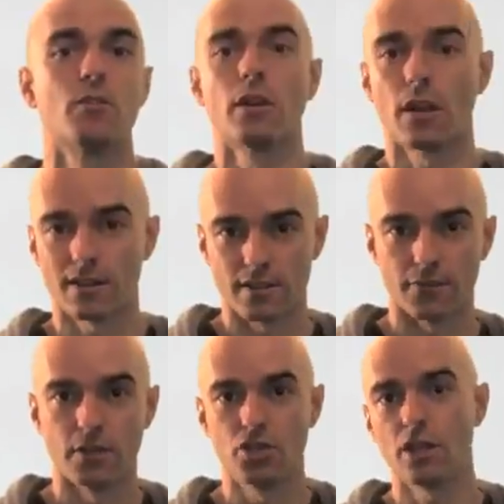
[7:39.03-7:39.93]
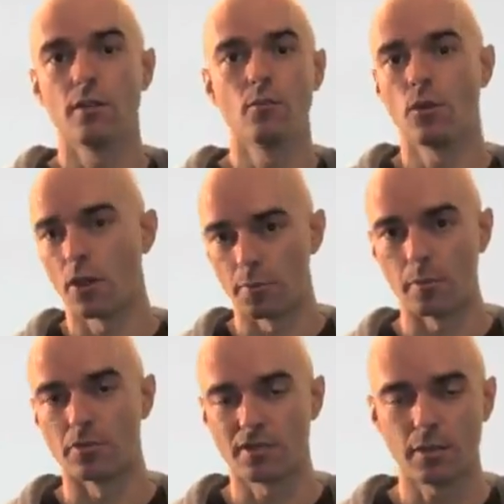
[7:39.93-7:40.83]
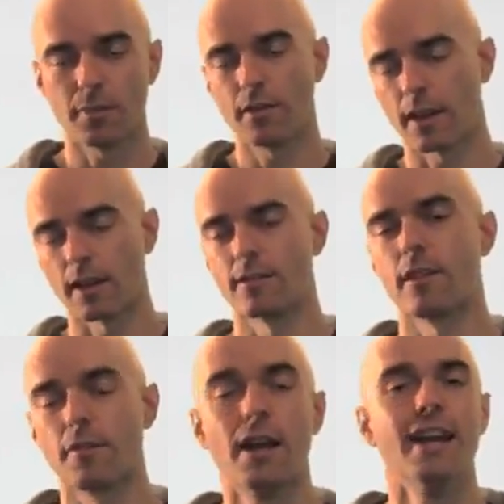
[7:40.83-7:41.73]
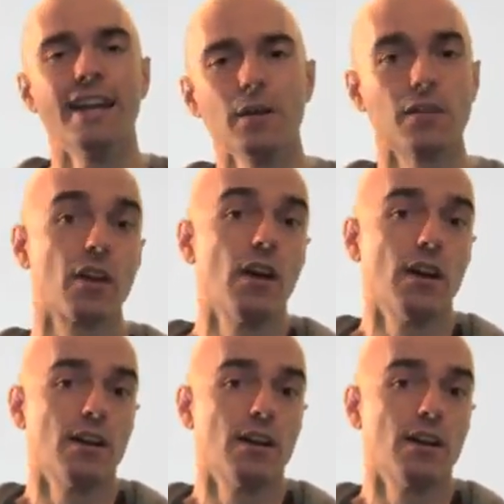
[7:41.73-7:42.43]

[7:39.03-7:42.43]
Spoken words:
doing a lot of stuff in the gym while other people are sleeping, that kind of stuff. Anyways.